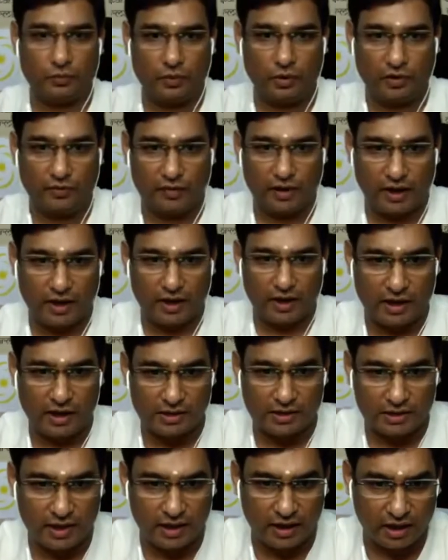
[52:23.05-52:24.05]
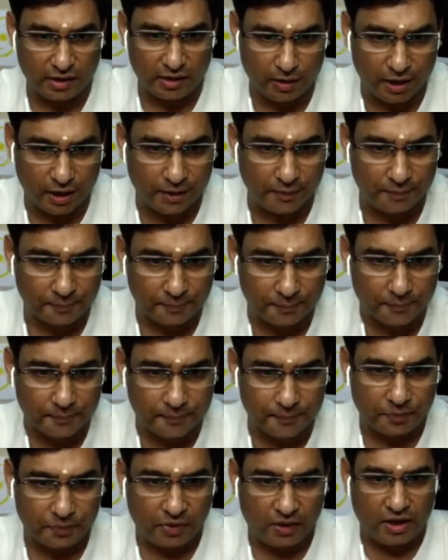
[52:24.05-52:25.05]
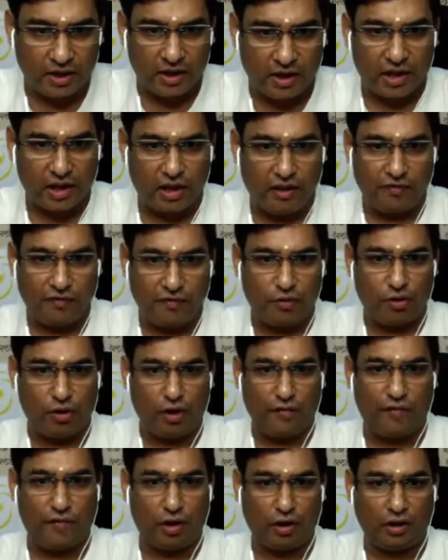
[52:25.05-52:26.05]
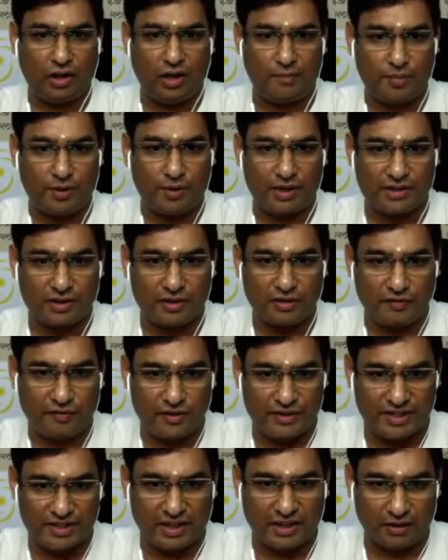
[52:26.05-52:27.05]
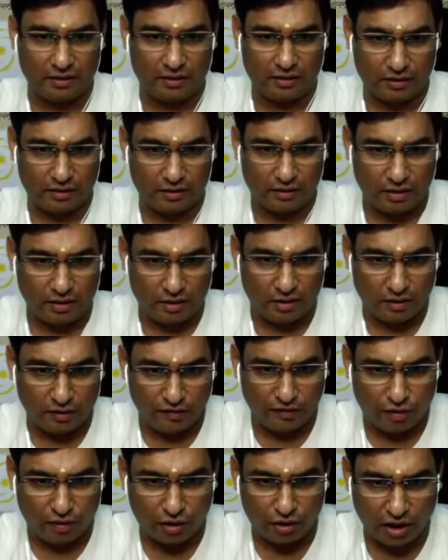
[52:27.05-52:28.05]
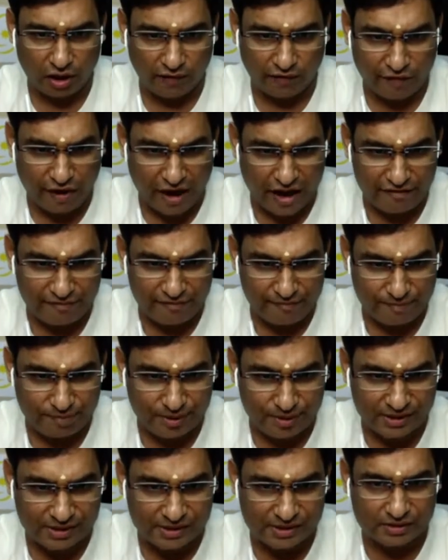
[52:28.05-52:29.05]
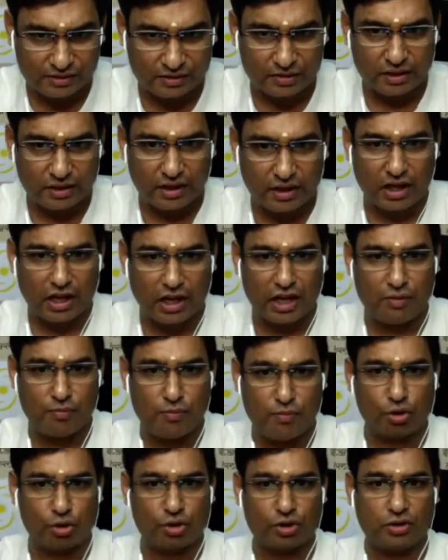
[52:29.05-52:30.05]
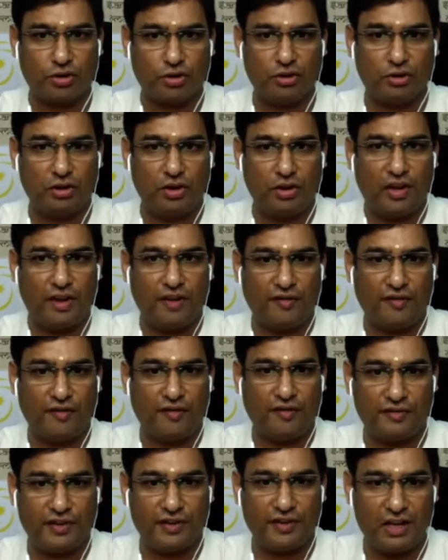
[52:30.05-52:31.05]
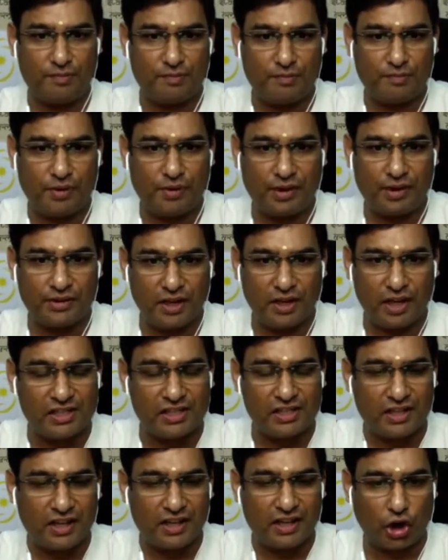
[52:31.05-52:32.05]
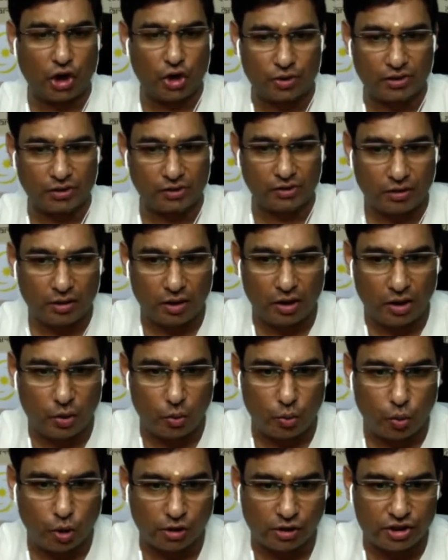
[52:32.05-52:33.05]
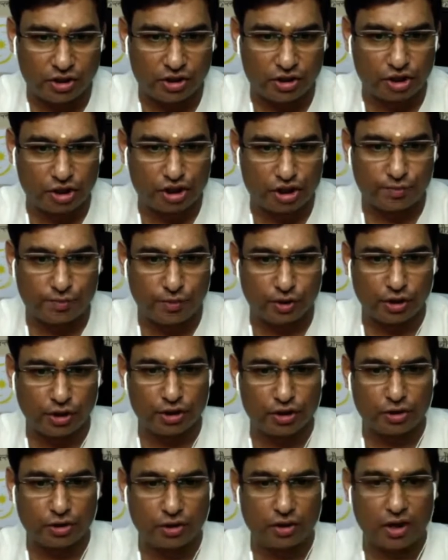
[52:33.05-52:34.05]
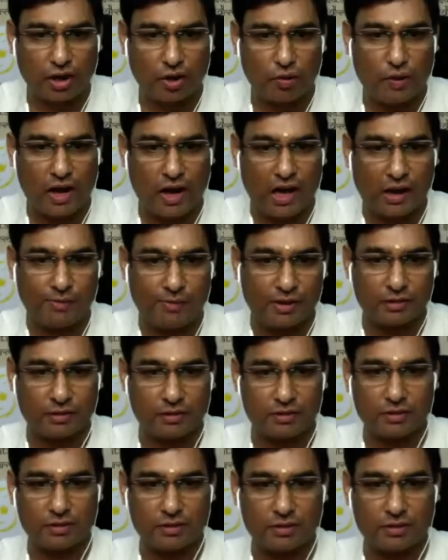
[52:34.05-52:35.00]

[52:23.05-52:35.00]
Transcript: If I can ask Tinky Ma, if you are 40% physical, 45% emotional, 15% intellectual, what is your spiritual requirement?